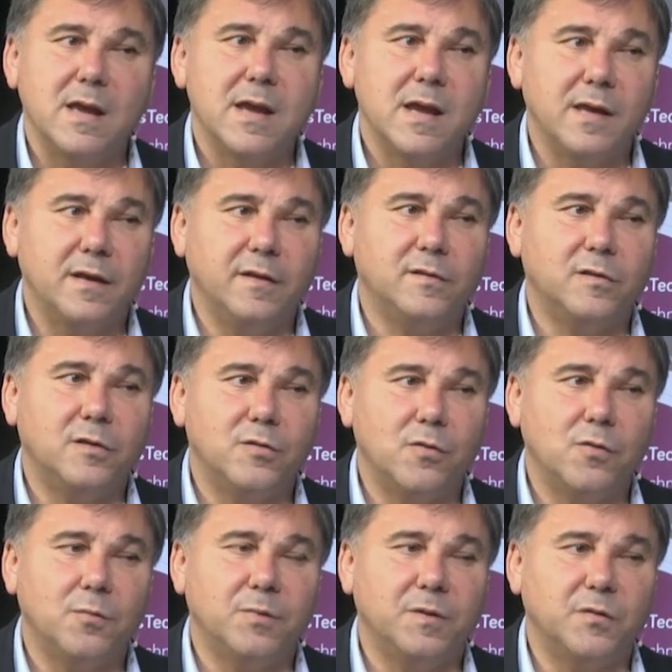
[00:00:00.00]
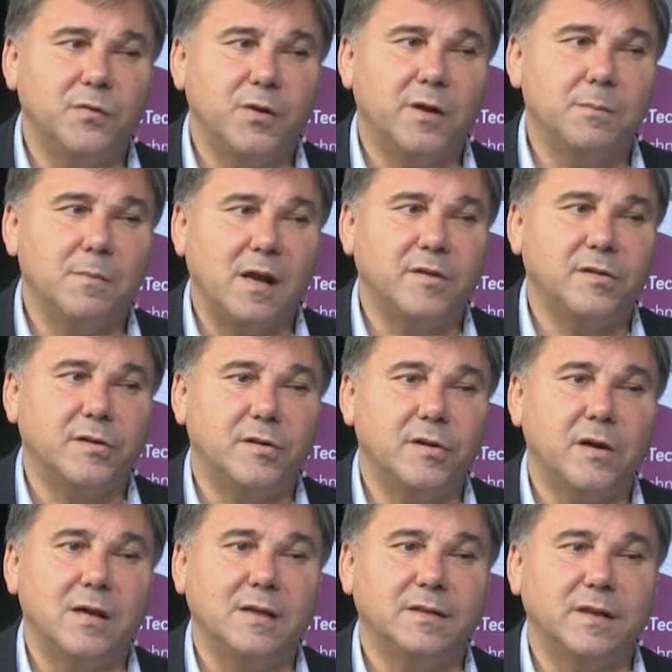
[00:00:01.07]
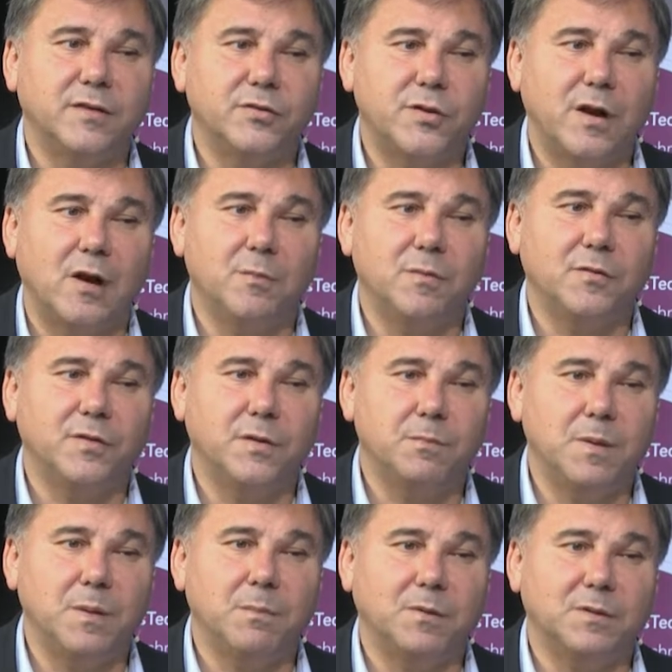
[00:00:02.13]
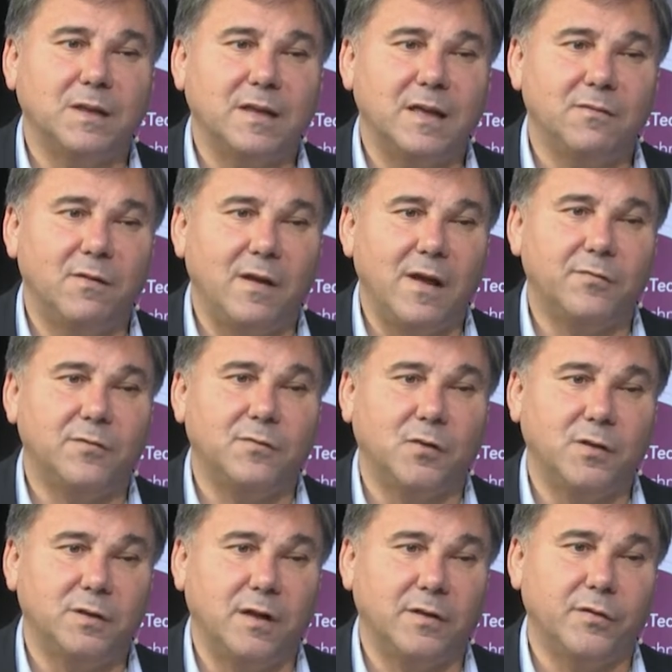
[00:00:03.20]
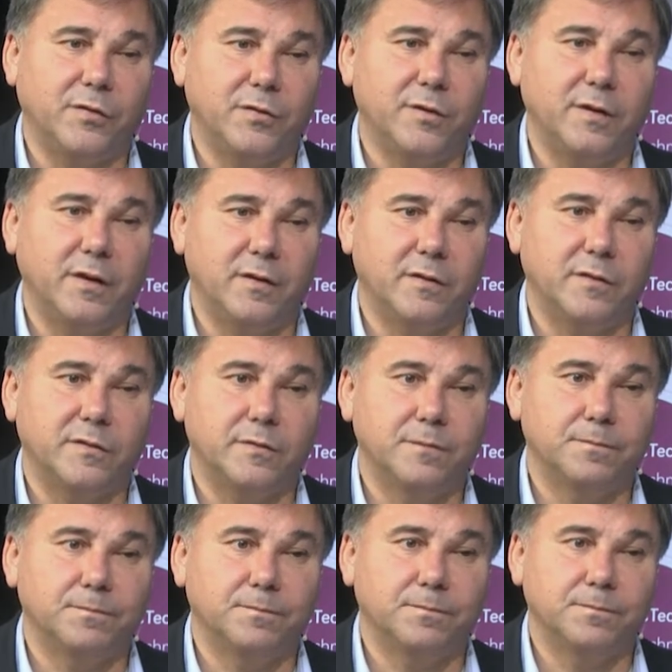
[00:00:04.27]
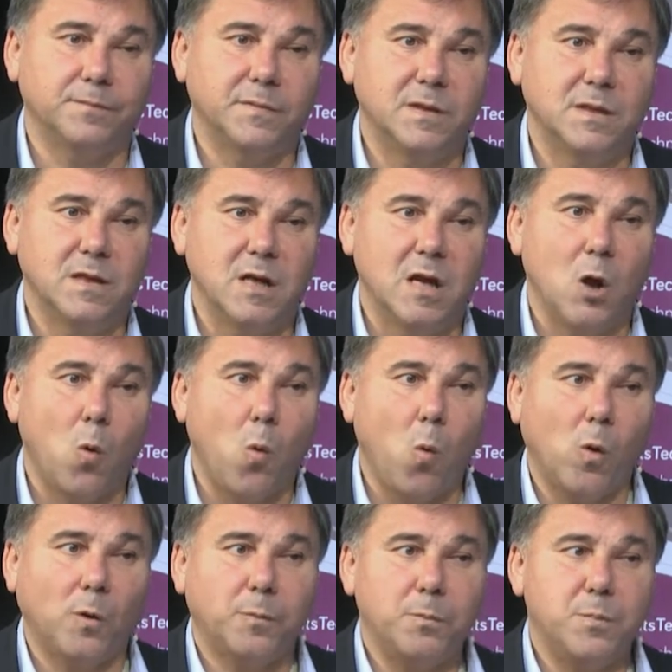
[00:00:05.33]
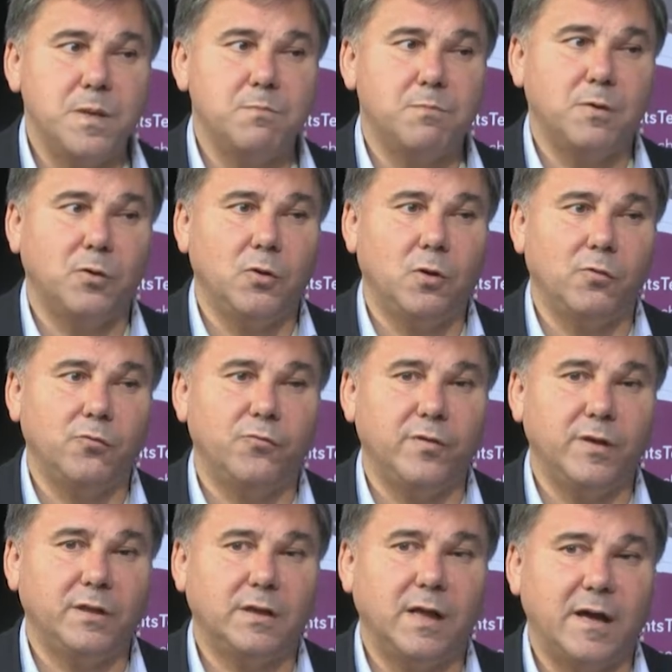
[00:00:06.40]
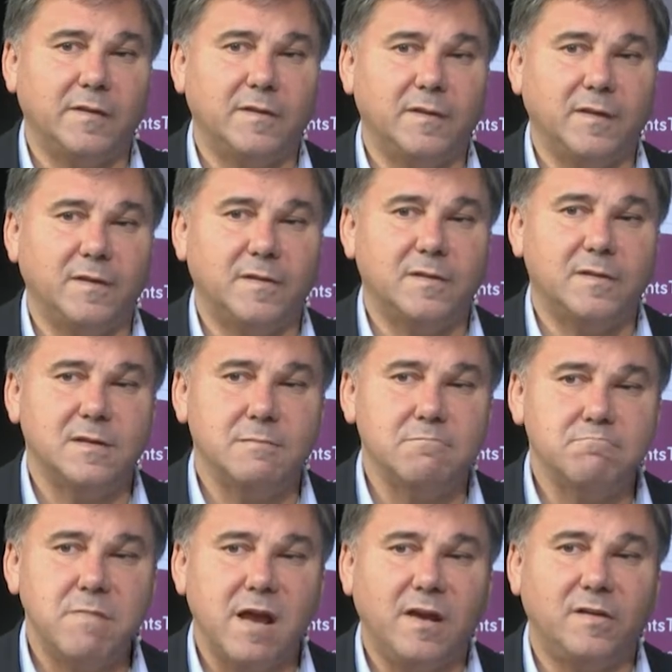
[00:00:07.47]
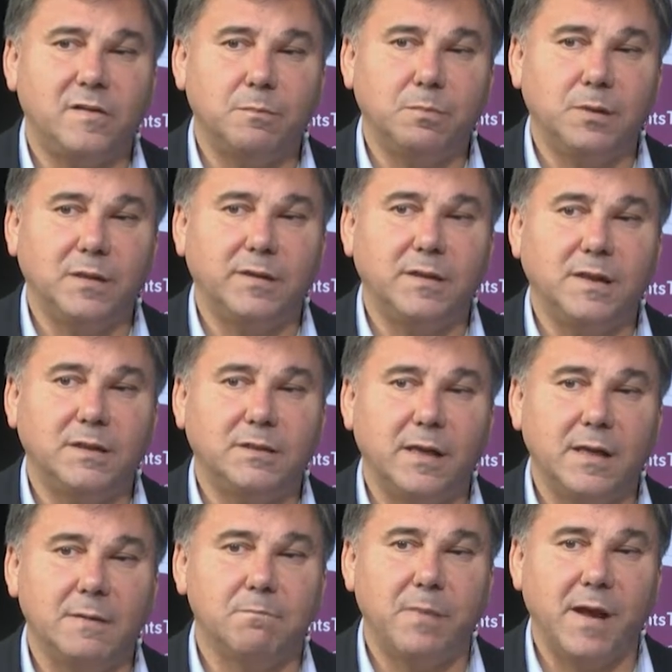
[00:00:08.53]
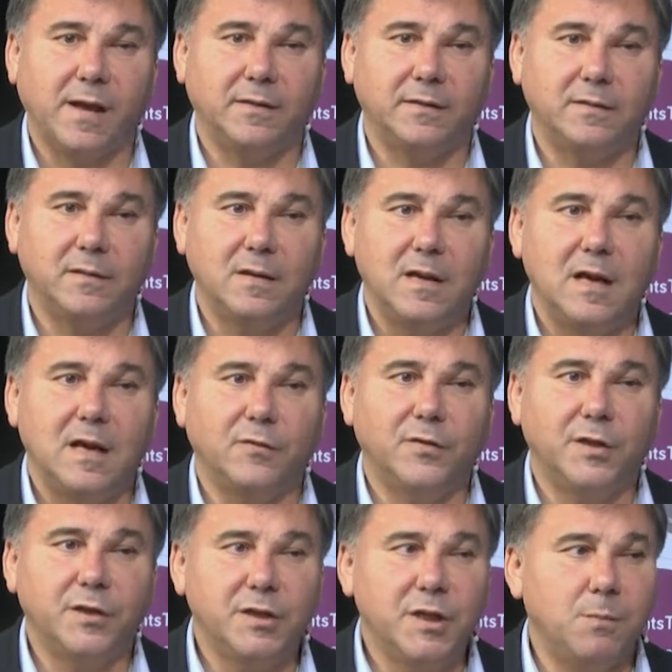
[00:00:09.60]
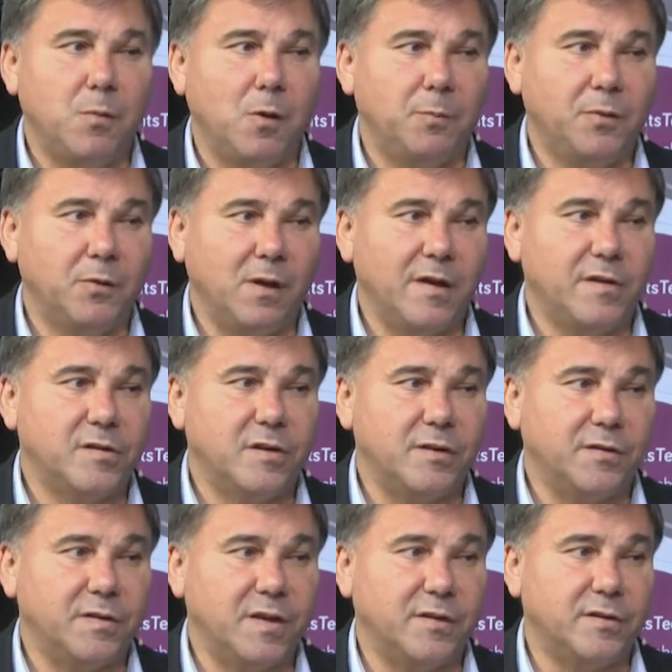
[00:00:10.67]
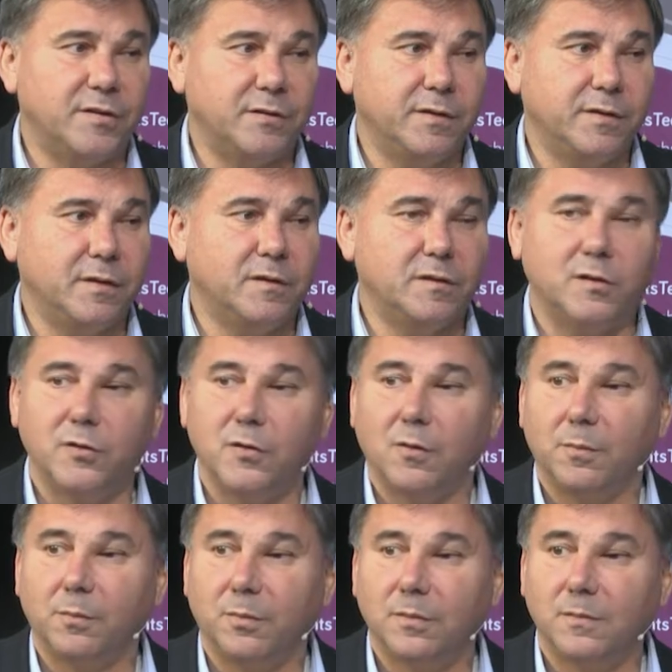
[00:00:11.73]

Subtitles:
In Eastern Europe, it's very much the trauma of the people that have left for the last 30 years. What people don't realize is the major political impact of the depopulation of Central and Eastern Europe.